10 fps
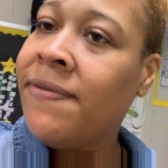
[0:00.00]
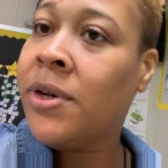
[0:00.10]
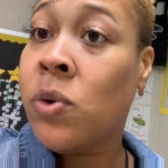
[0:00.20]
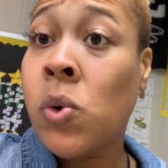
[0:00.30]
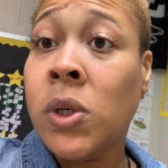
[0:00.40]
And
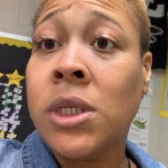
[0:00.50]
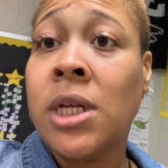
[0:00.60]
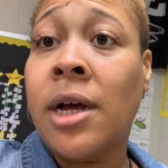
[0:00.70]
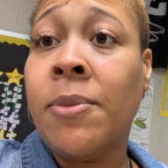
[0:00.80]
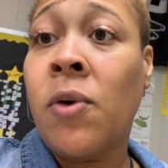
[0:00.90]
of course,
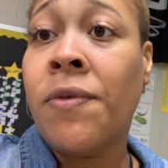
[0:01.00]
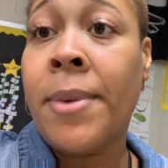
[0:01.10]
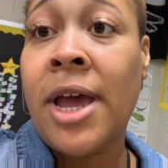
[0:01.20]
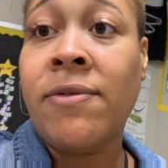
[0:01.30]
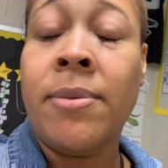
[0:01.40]
I'm over
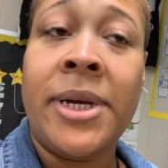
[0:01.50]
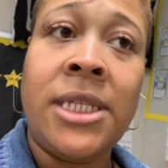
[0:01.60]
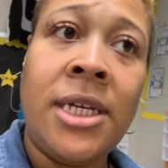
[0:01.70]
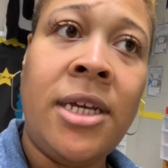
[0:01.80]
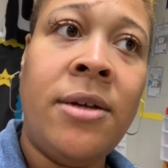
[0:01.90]
math on my
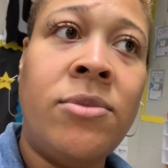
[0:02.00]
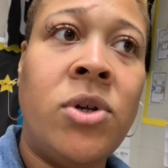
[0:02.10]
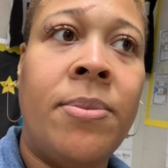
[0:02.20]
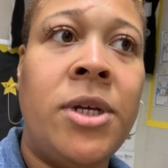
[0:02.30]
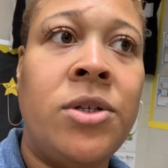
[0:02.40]
team, so
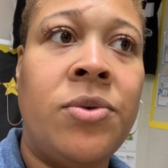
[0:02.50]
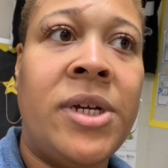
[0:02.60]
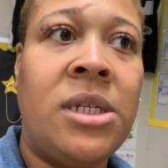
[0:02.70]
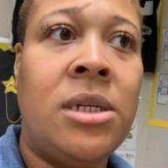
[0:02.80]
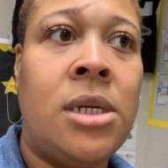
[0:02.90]
I'm
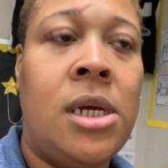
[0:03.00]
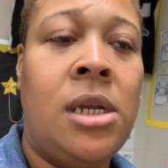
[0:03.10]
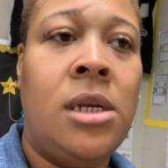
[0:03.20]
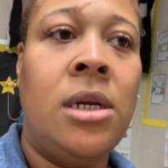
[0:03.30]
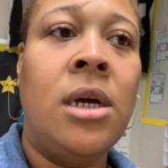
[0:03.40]
interested
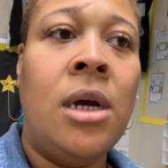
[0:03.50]
in